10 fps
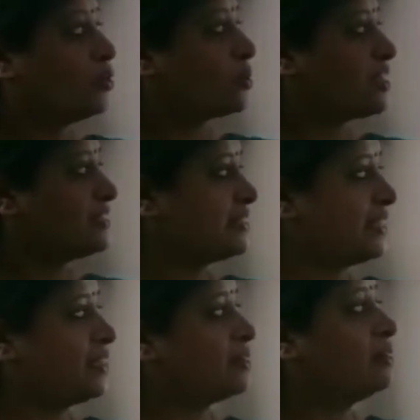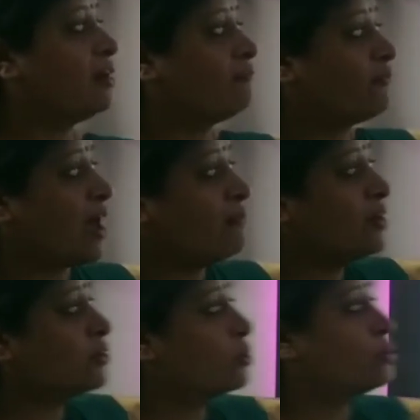You can see here a
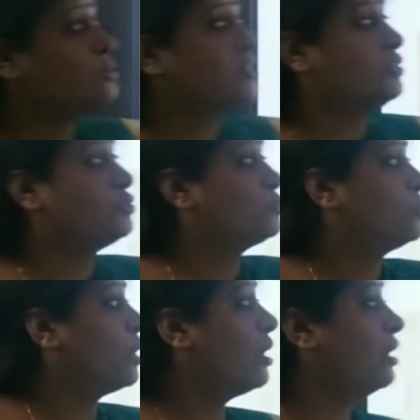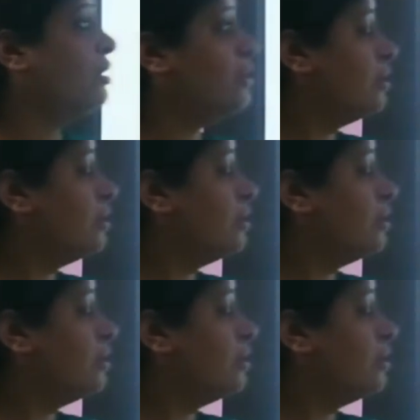flower grows into a